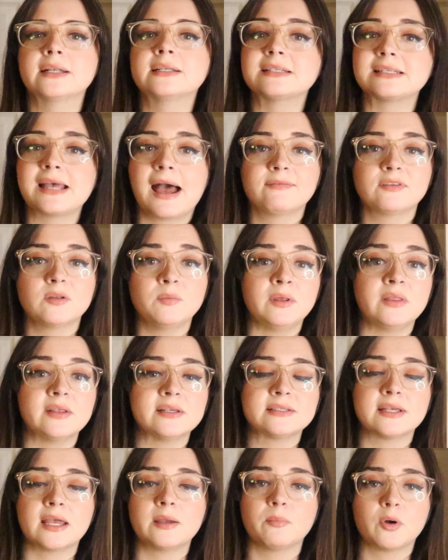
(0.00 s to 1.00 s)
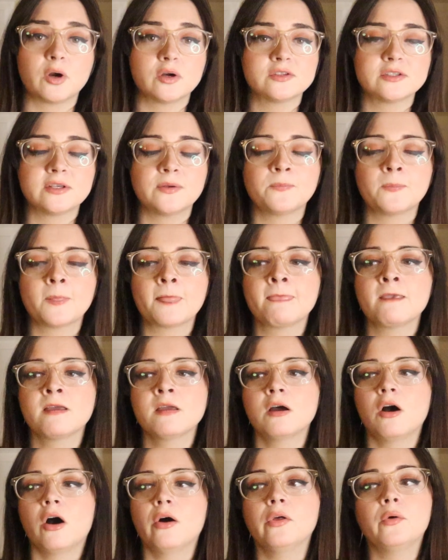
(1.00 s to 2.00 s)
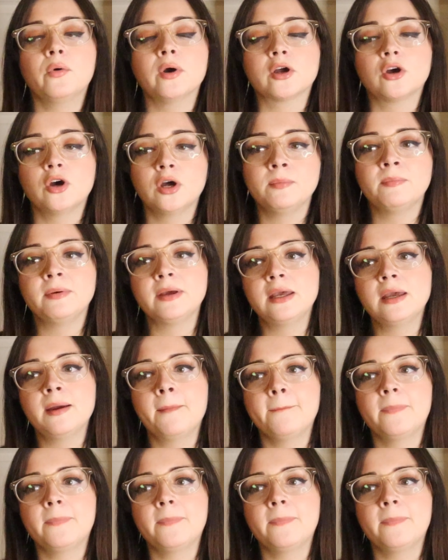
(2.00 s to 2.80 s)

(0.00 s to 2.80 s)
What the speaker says: It doesn't have to be the same person, although it could be,